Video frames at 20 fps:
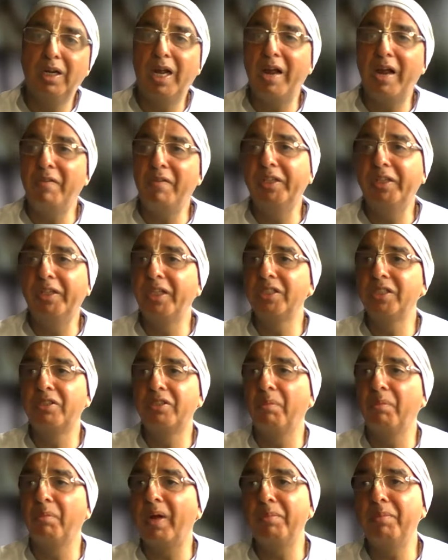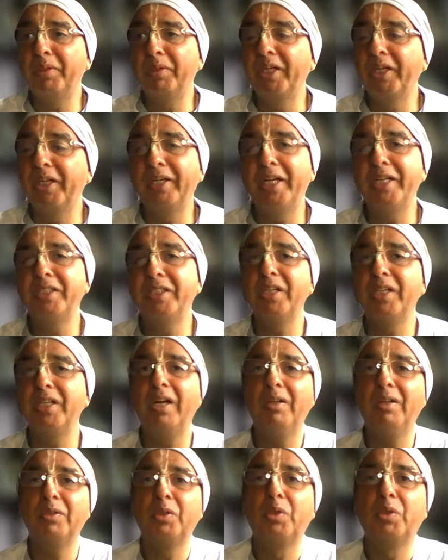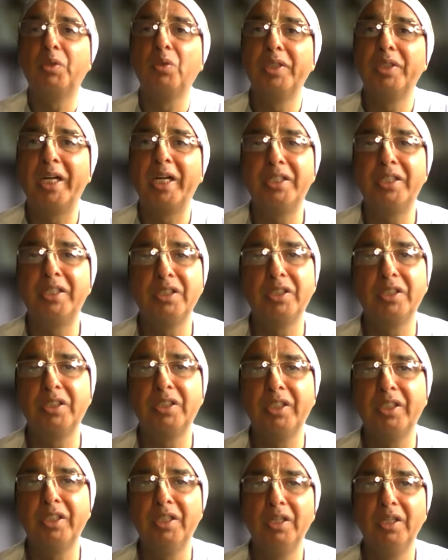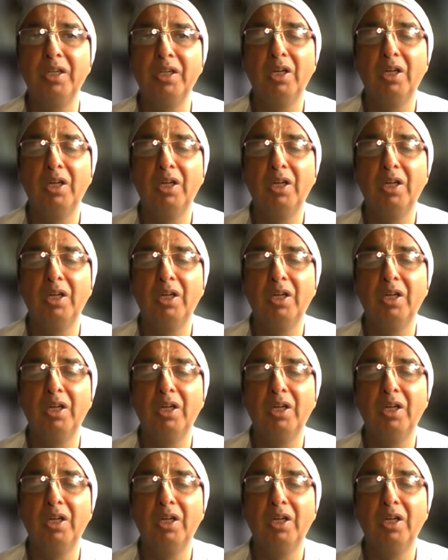everything is done by material nature through the agency,